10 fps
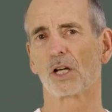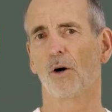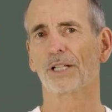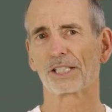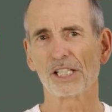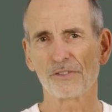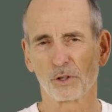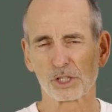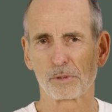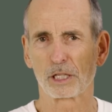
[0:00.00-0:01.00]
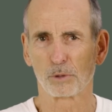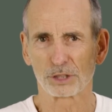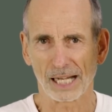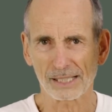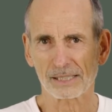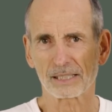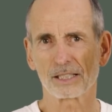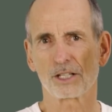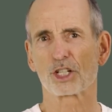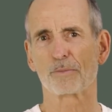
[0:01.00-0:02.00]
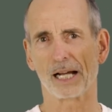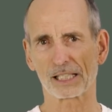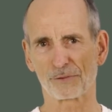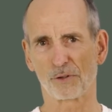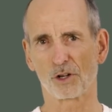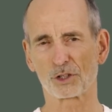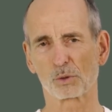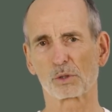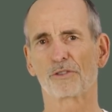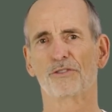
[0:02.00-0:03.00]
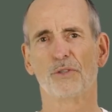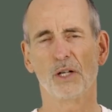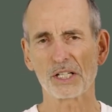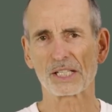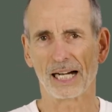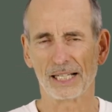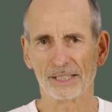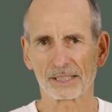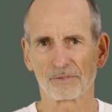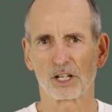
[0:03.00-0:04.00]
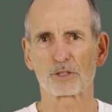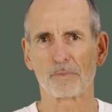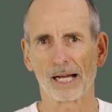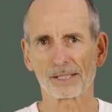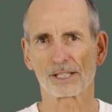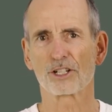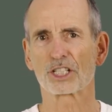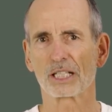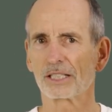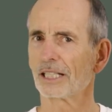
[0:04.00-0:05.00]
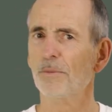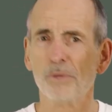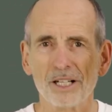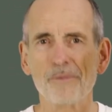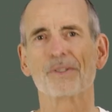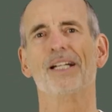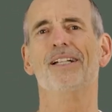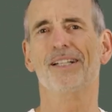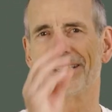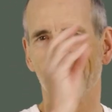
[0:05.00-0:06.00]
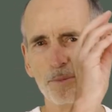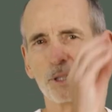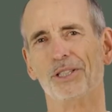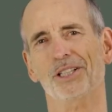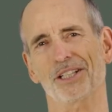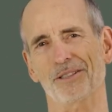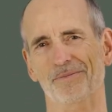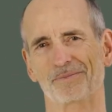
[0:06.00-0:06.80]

And there we completely agree with the most advanced pain research, because pain always arises in the brain.